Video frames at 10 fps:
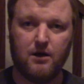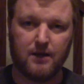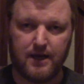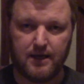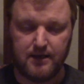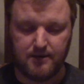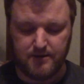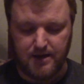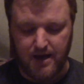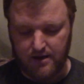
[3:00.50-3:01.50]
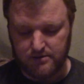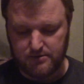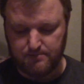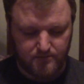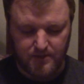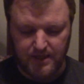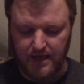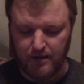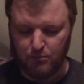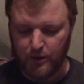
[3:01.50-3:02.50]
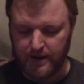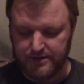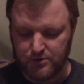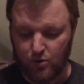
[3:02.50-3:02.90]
like England has in place,